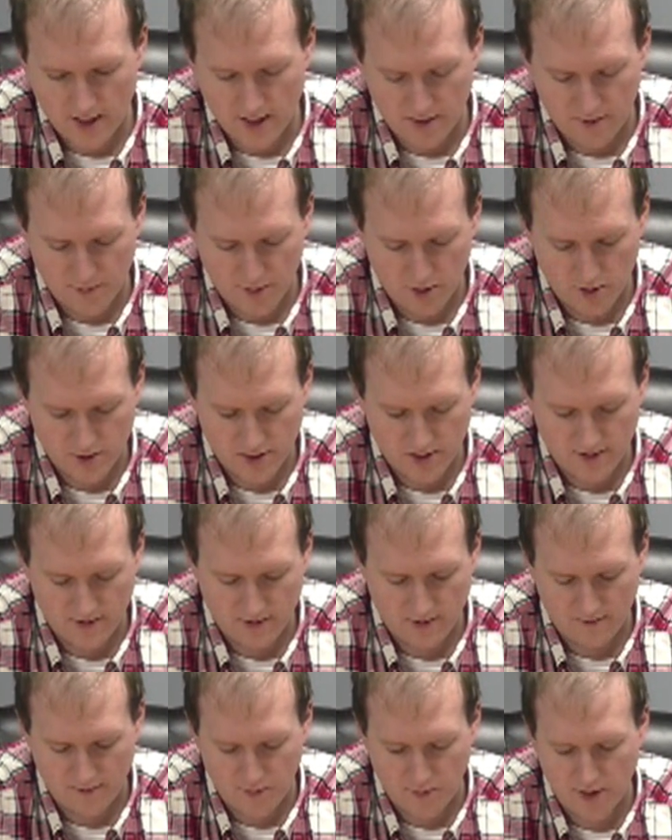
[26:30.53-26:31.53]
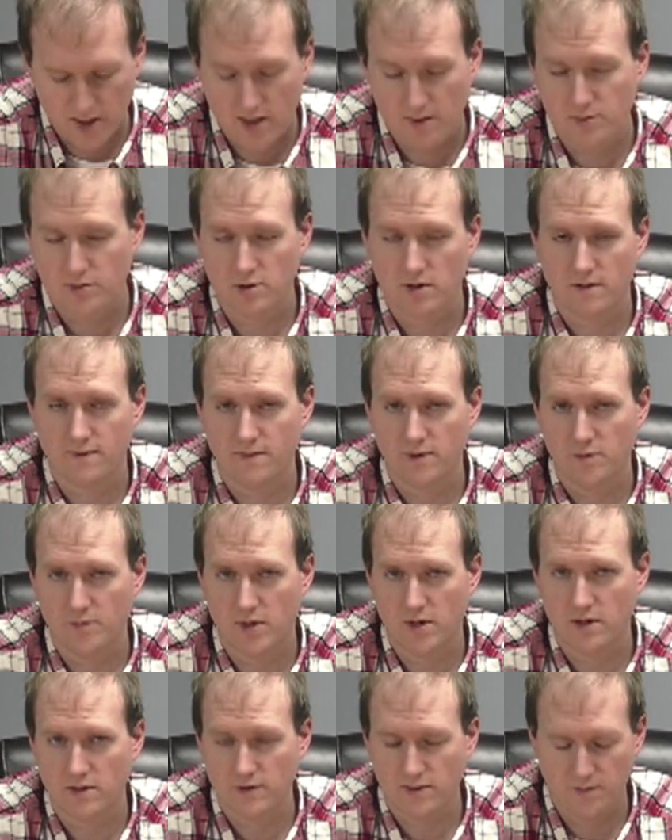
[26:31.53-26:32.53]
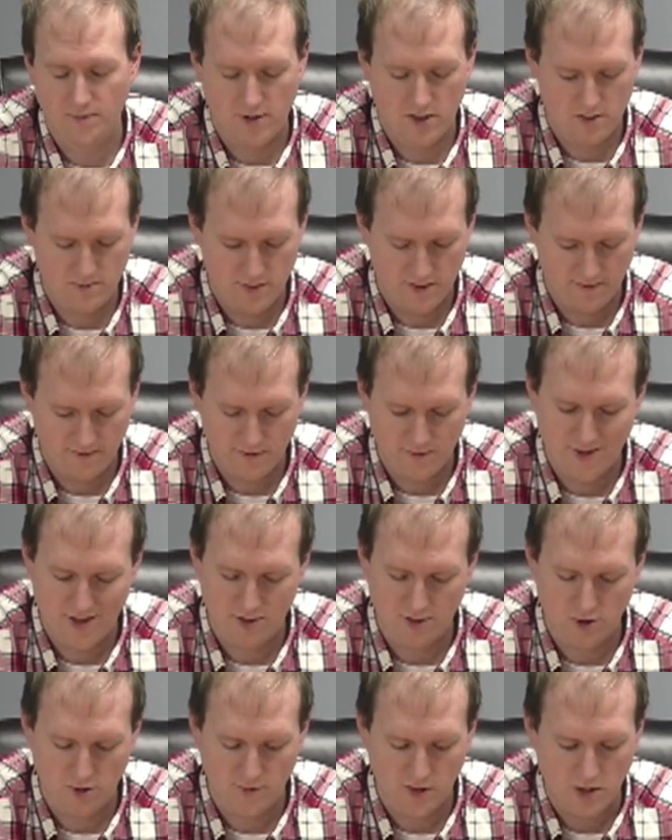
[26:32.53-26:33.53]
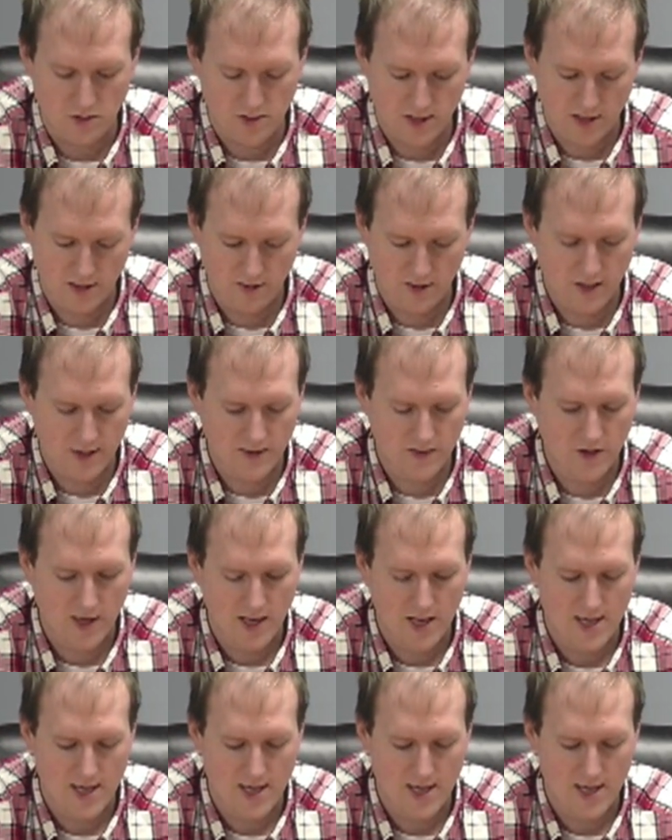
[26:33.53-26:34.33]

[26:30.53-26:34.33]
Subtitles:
the purchase of a pickup truck for the Parks Department from Algoma Utilities,